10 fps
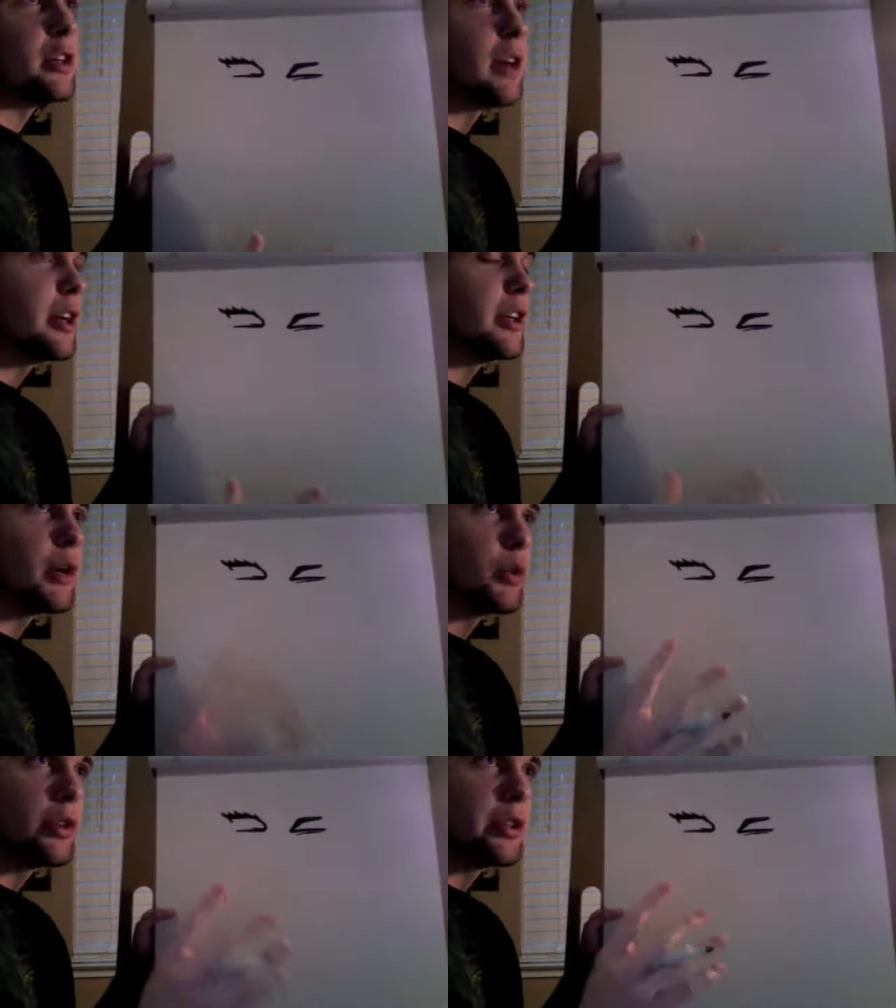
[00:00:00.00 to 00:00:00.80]
I, I
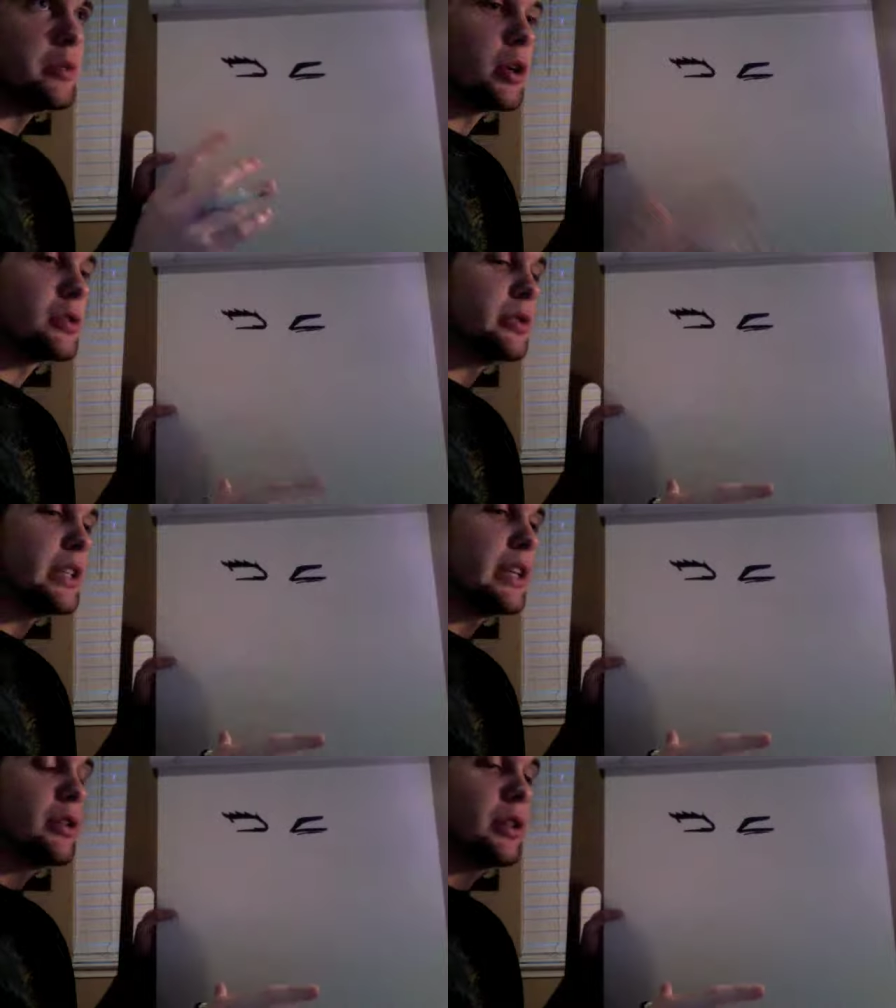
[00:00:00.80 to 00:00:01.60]
really buckled
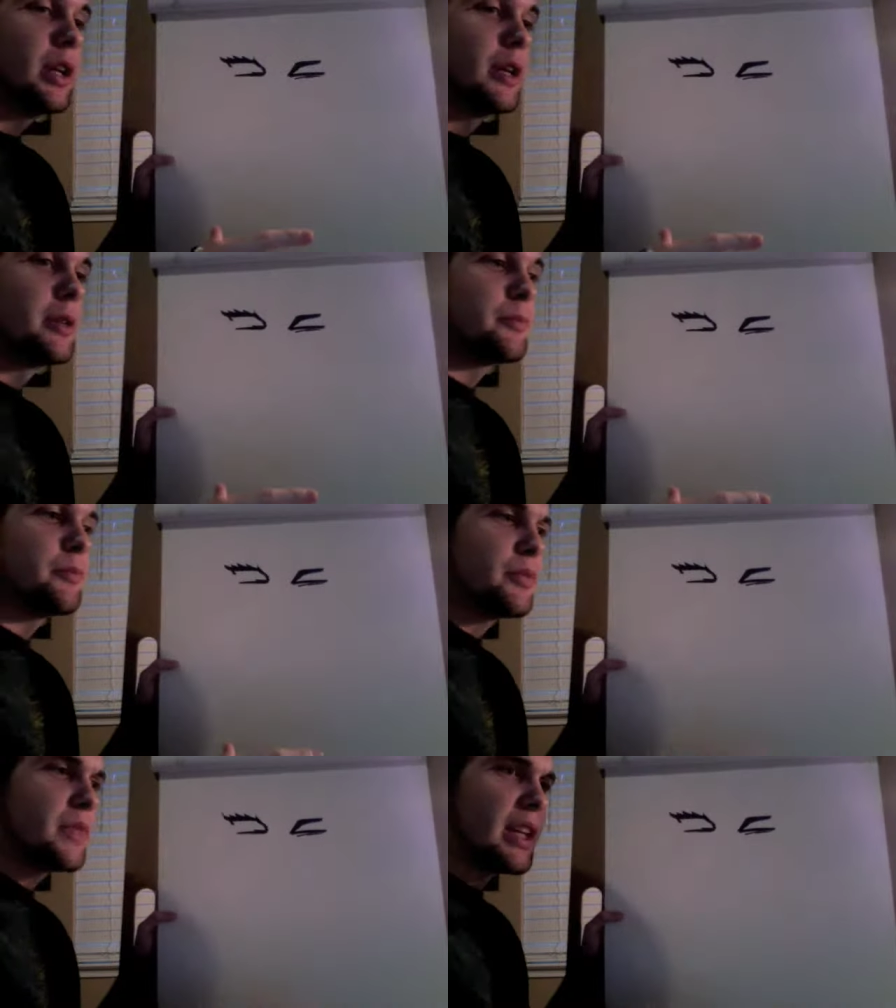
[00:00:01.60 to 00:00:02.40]
down
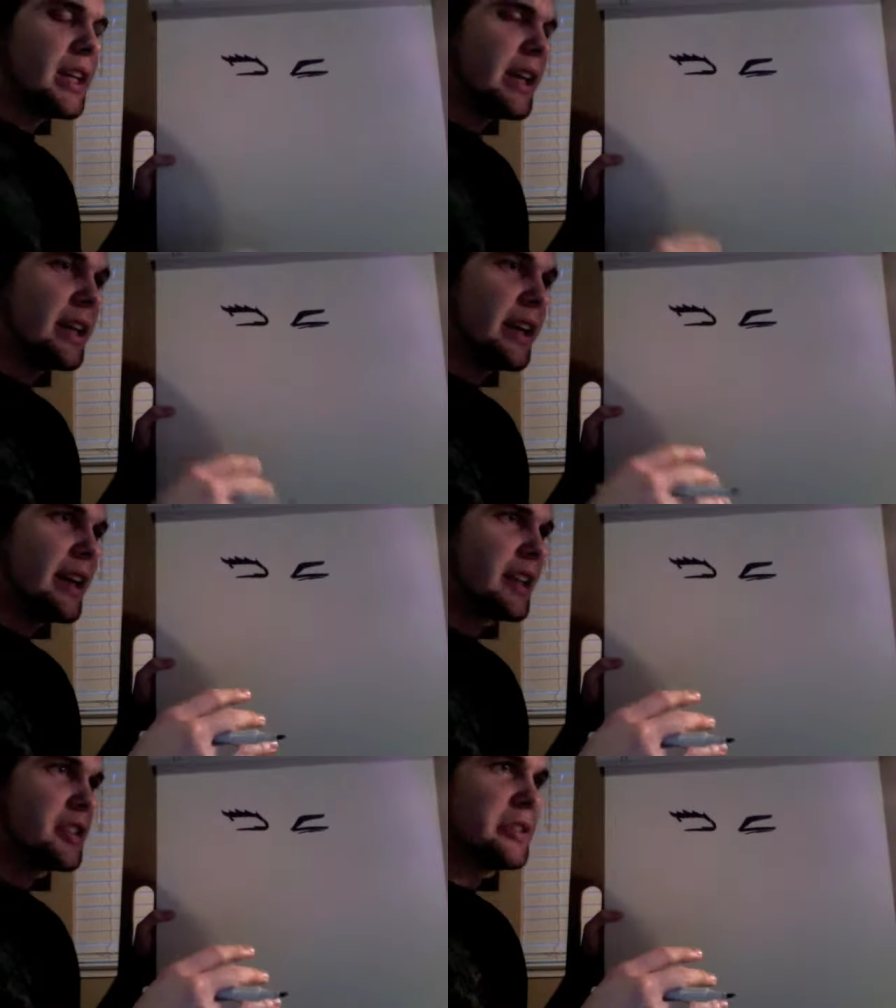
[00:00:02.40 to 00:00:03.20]
and I
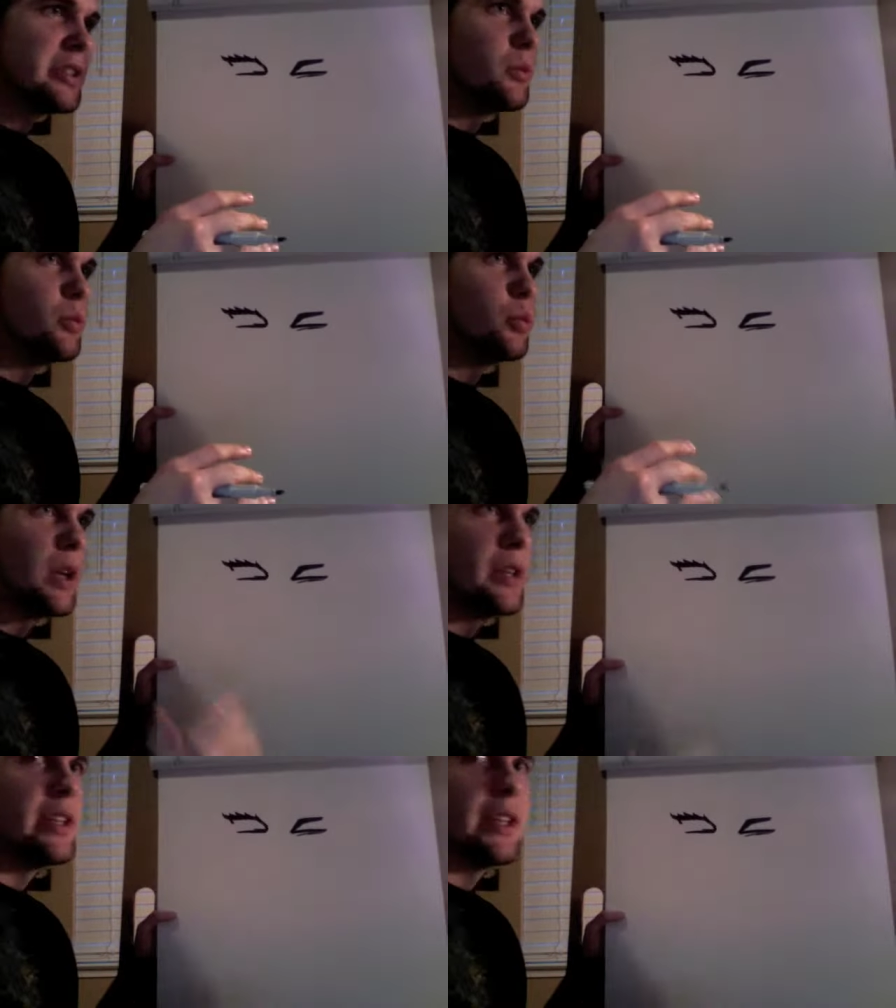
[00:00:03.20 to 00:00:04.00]
actually
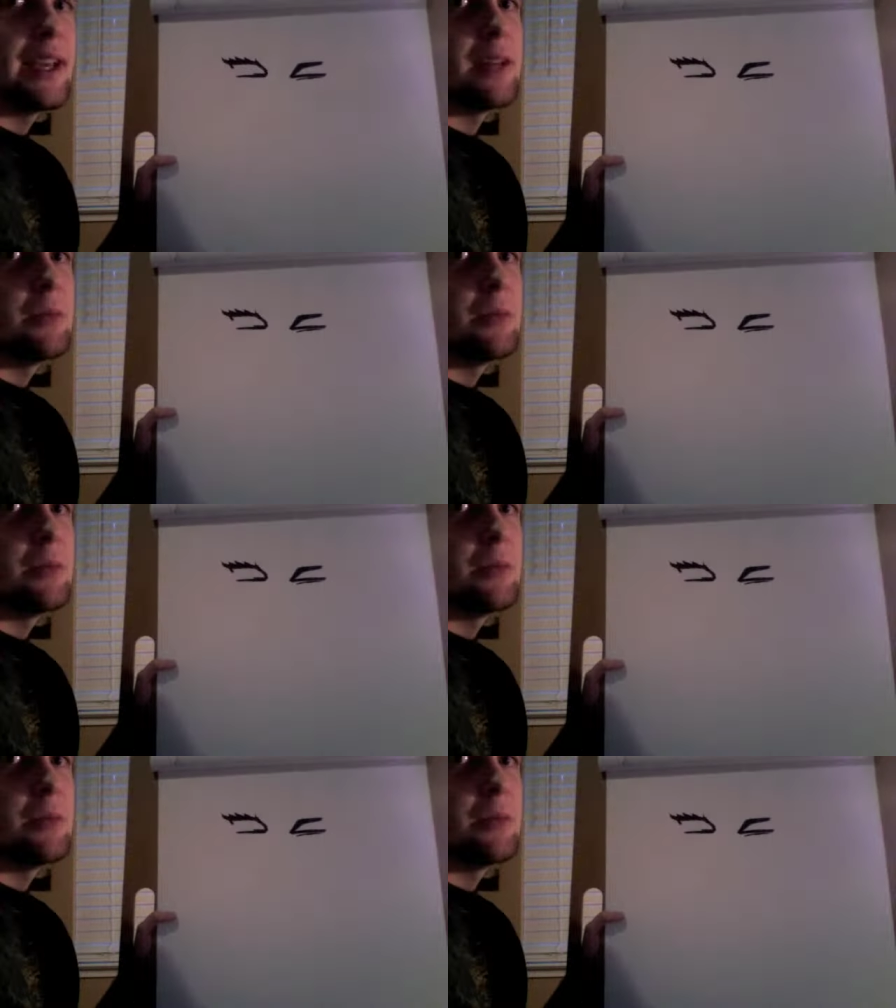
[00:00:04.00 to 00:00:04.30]
read the anatomy